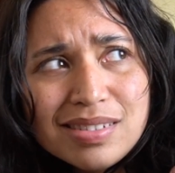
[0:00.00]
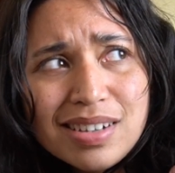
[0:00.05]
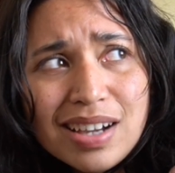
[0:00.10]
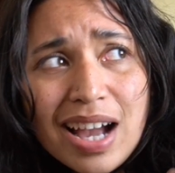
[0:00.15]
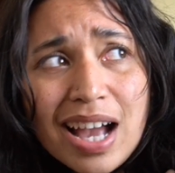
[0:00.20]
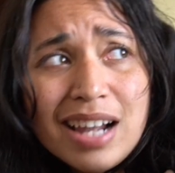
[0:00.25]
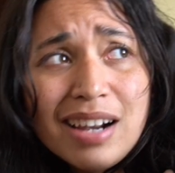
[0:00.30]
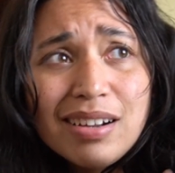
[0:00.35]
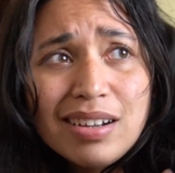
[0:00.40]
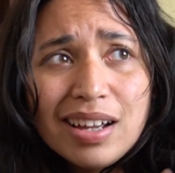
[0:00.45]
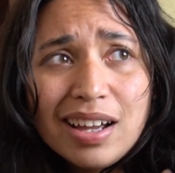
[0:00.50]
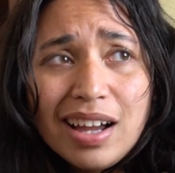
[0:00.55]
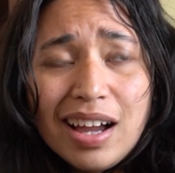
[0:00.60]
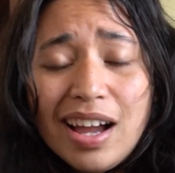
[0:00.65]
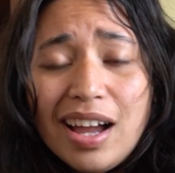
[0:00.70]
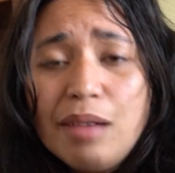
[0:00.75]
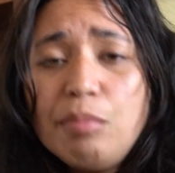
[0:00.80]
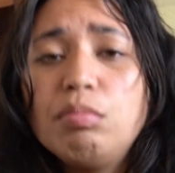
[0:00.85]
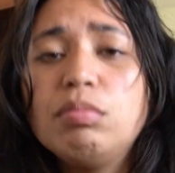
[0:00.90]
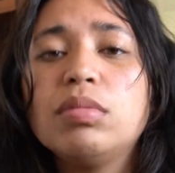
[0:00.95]

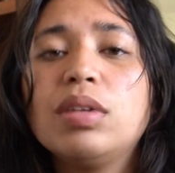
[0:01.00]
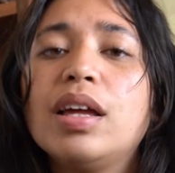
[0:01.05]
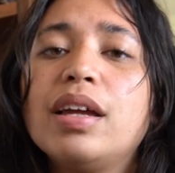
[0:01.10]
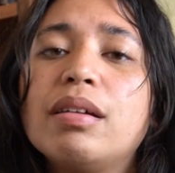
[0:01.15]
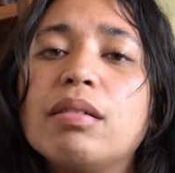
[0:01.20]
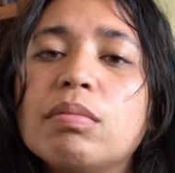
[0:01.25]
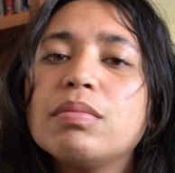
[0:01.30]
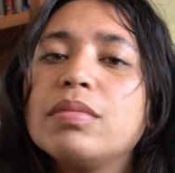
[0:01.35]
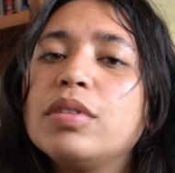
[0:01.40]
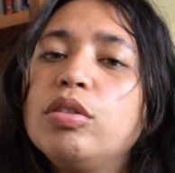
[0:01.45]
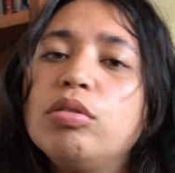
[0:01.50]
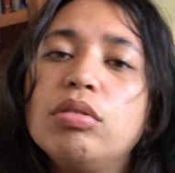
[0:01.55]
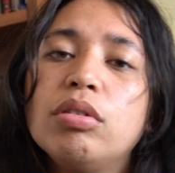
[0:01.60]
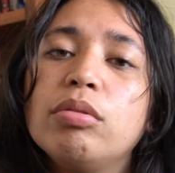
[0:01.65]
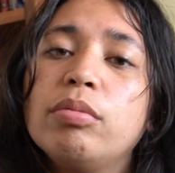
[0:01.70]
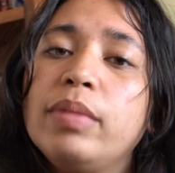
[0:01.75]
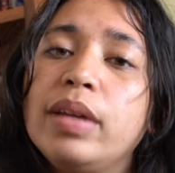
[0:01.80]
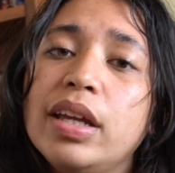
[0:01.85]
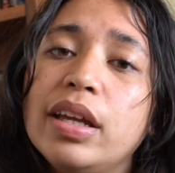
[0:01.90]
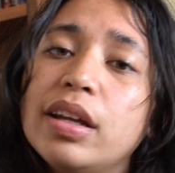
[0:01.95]
I'm like, you know
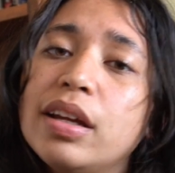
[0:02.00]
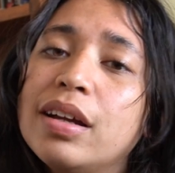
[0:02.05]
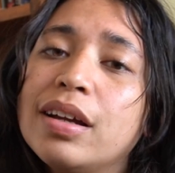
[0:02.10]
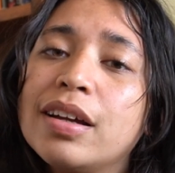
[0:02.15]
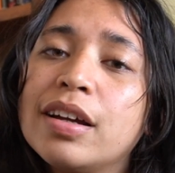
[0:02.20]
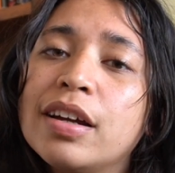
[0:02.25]
me.